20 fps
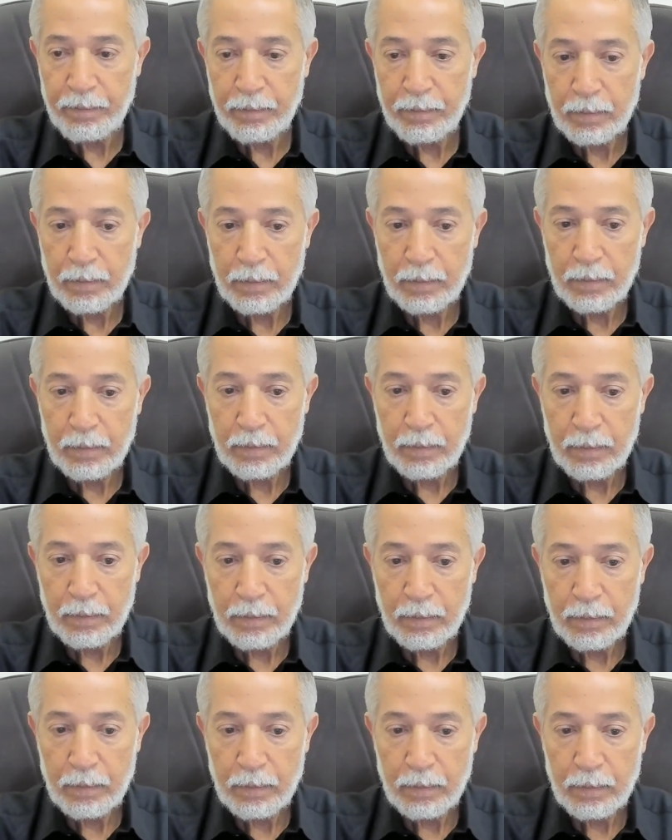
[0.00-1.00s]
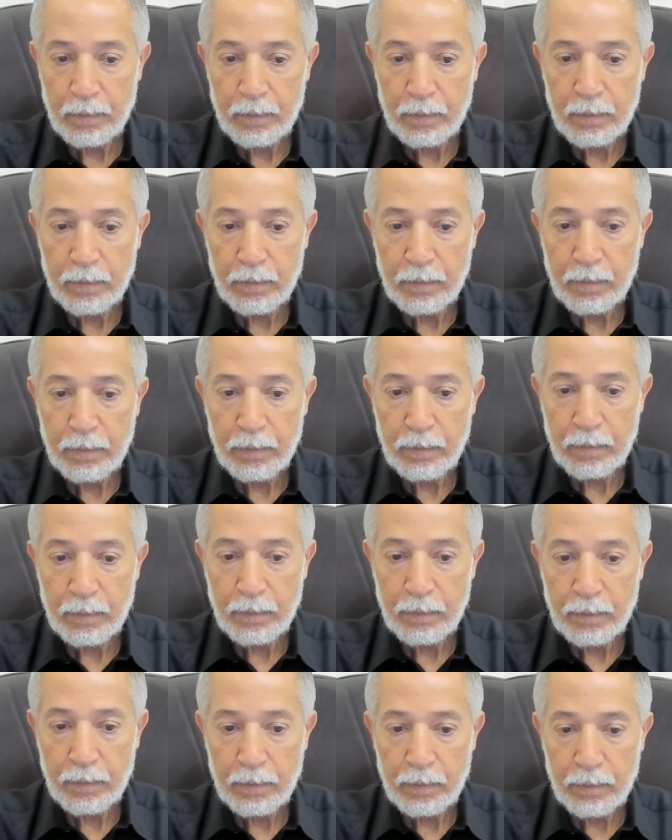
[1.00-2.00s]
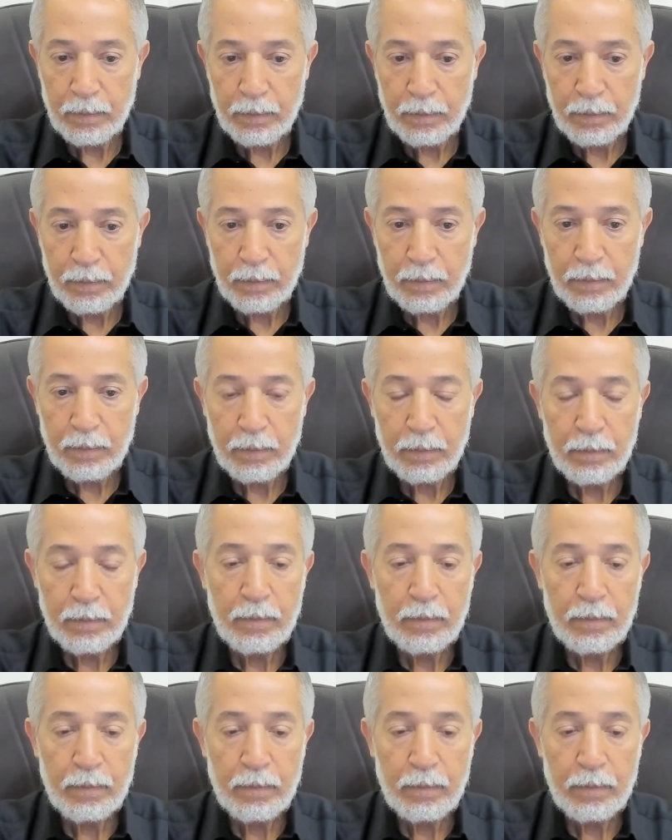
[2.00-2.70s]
No one is speaking in this clip.